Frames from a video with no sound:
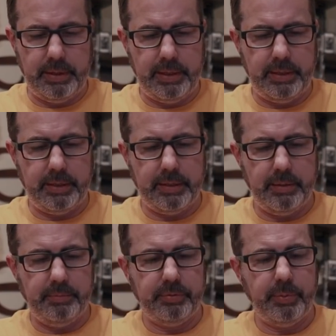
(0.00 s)
and it
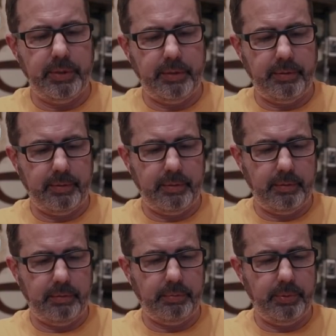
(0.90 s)
comes with
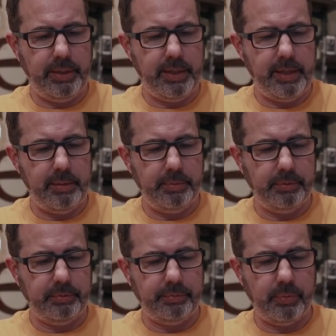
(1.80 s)
3
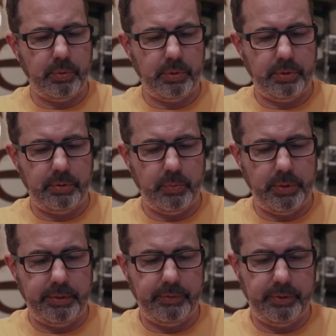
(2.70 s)
cables for
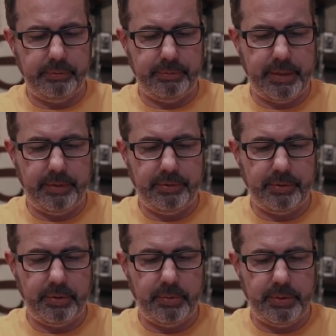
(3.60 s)
whatever device
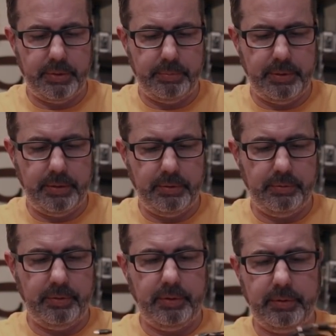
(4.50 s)
you're going to be
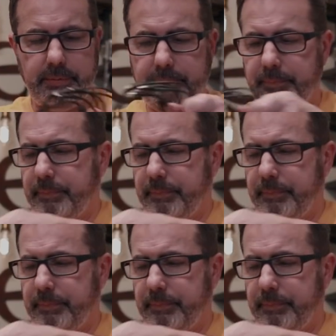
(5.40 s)
using.